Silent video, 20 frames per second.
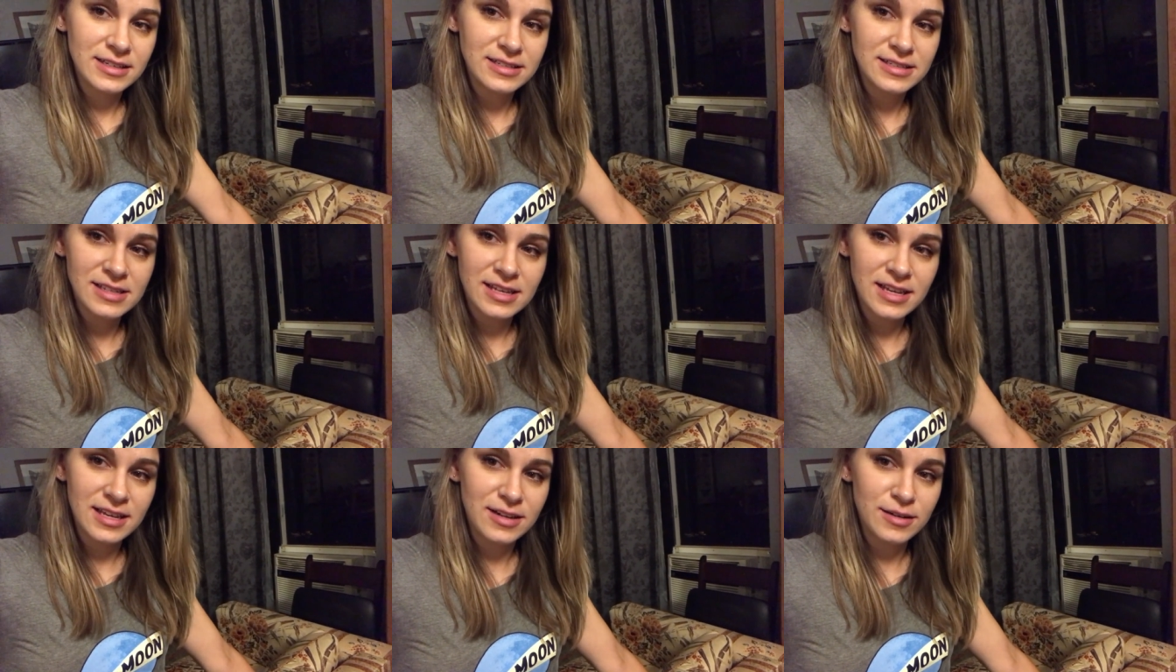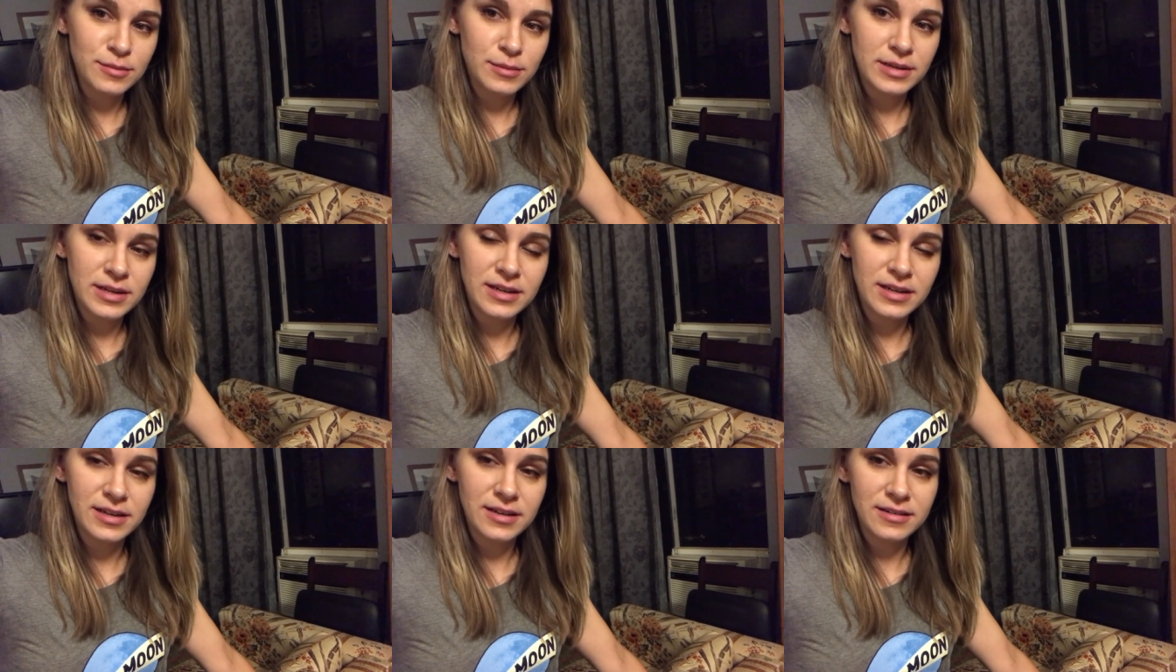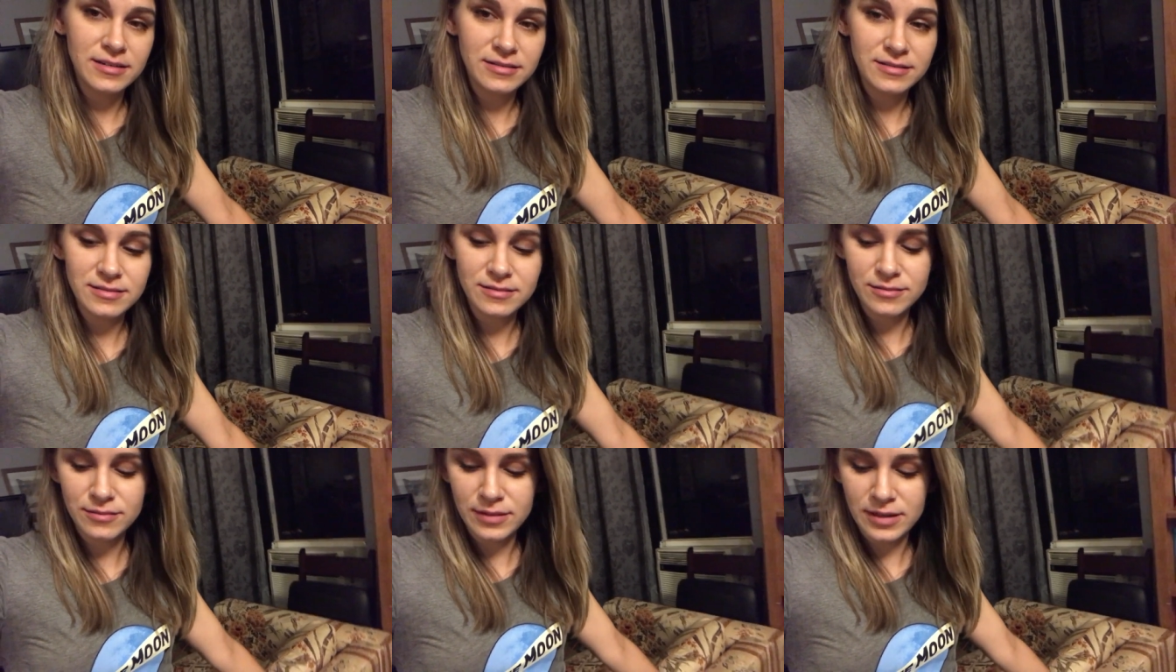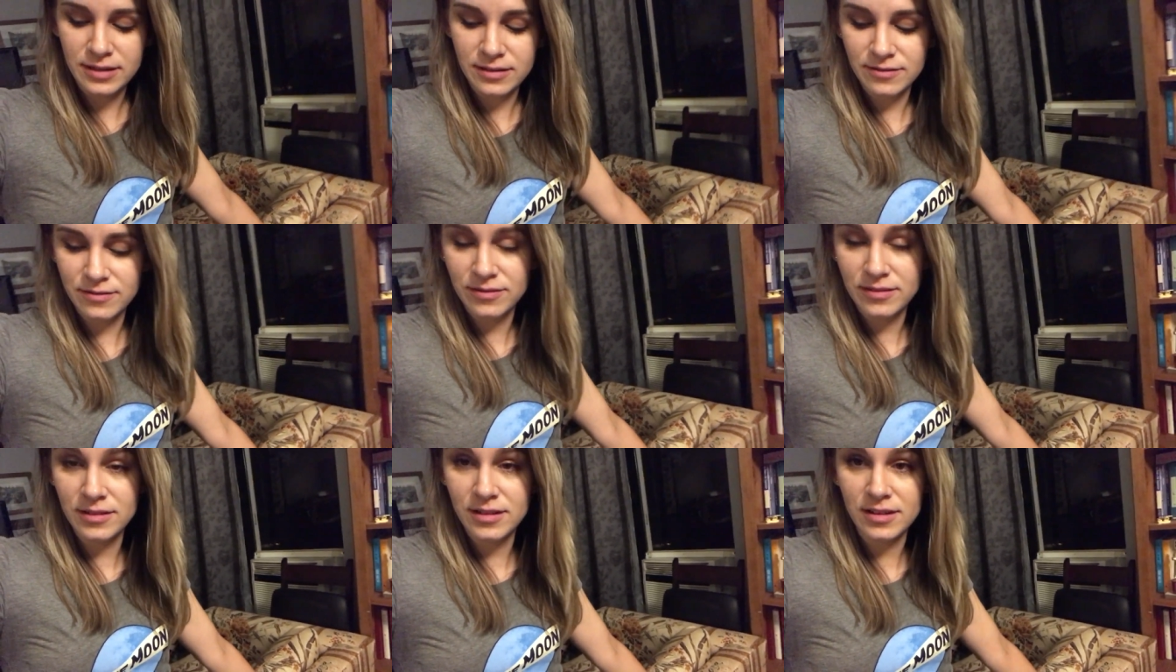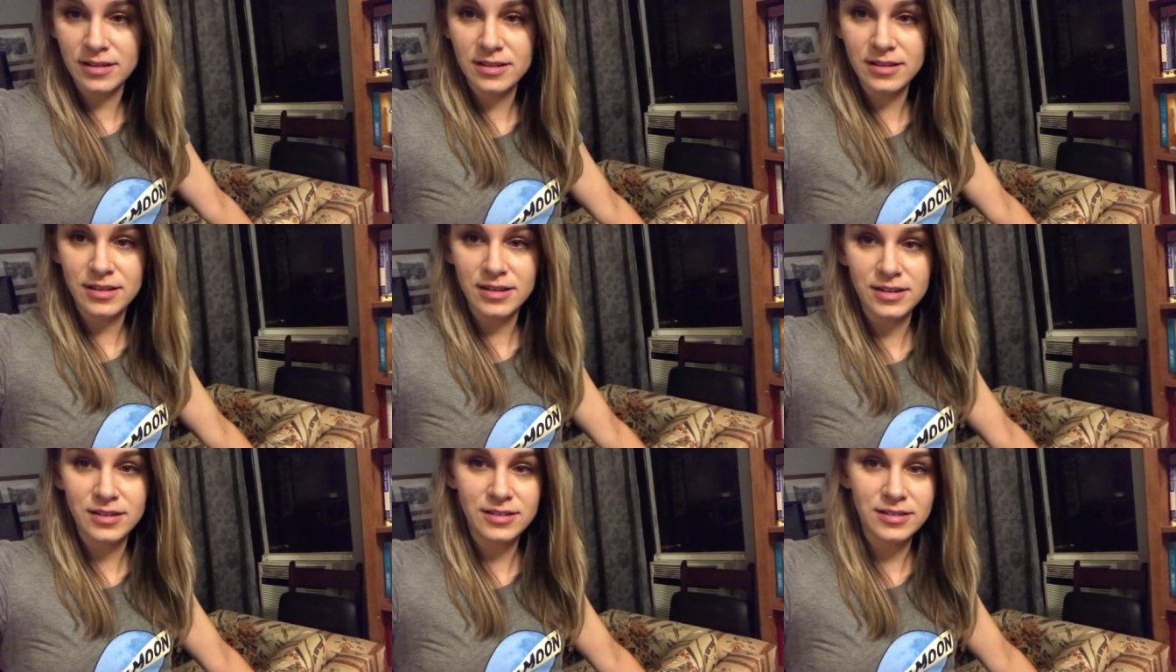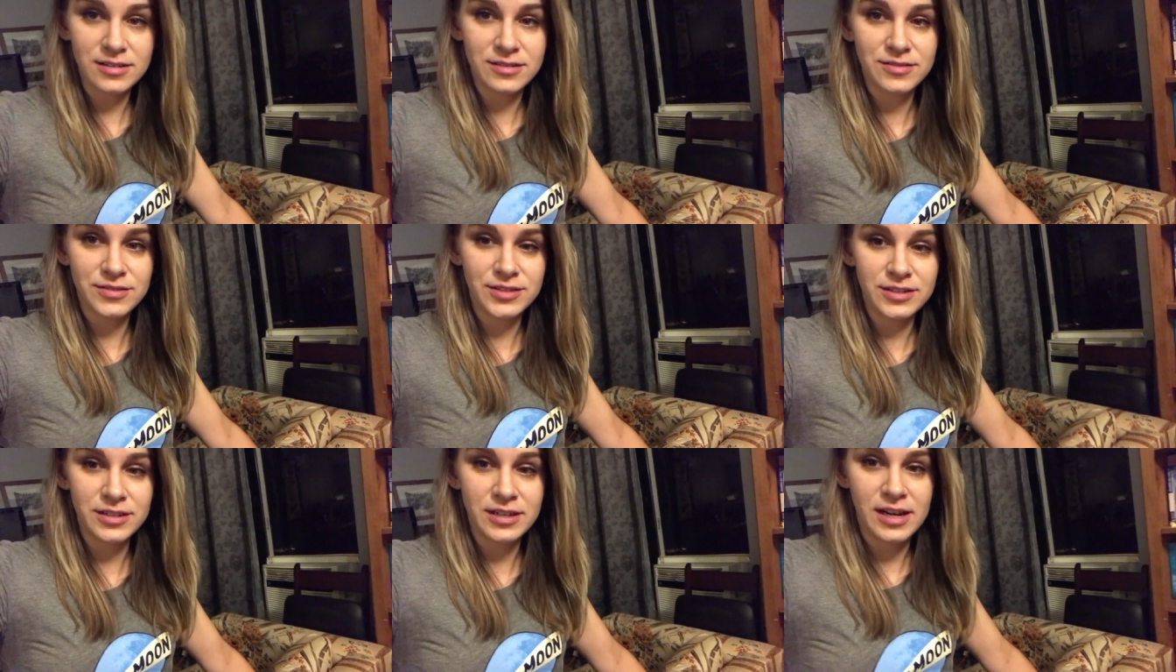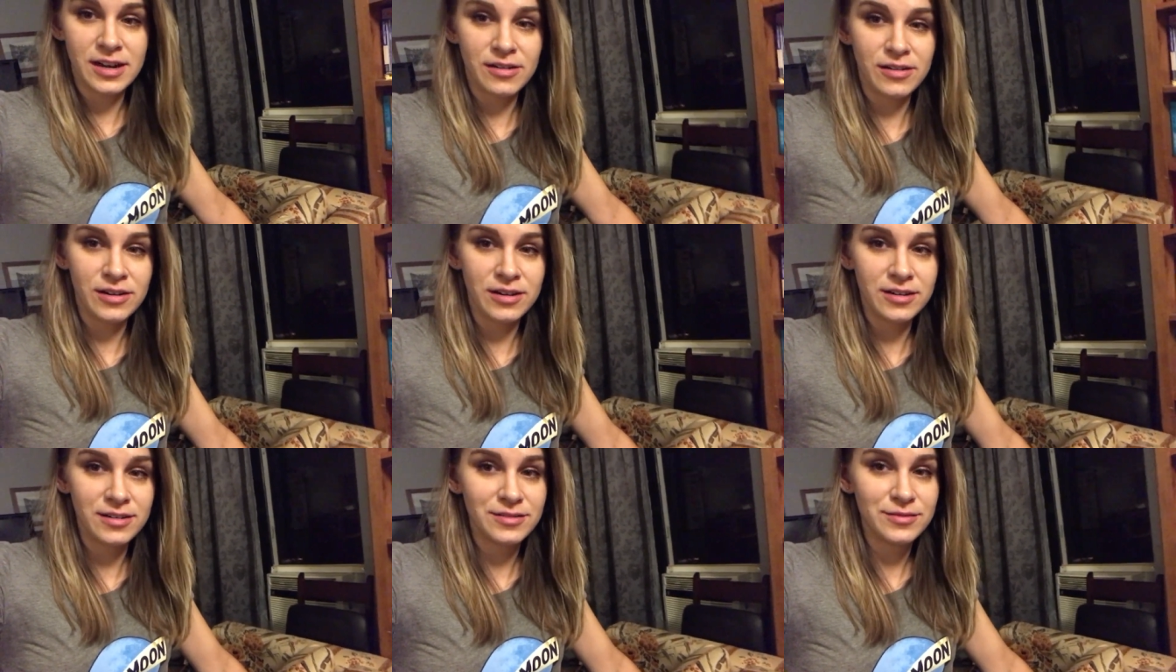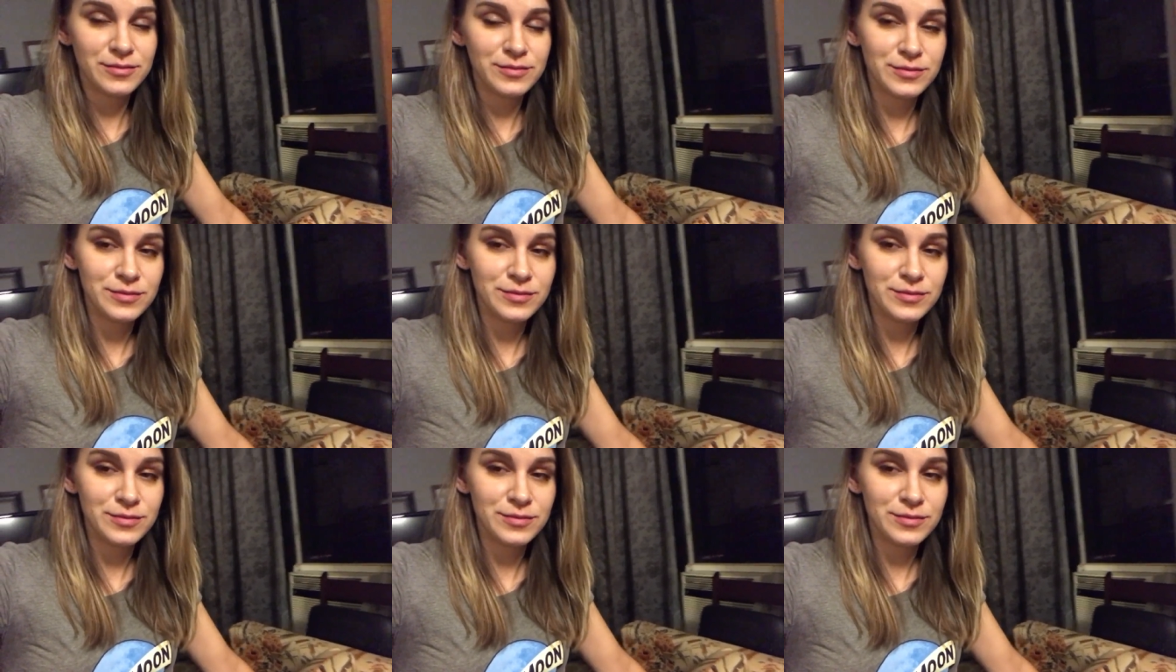Because ain't nobody waiting for nothing to cook for an hour.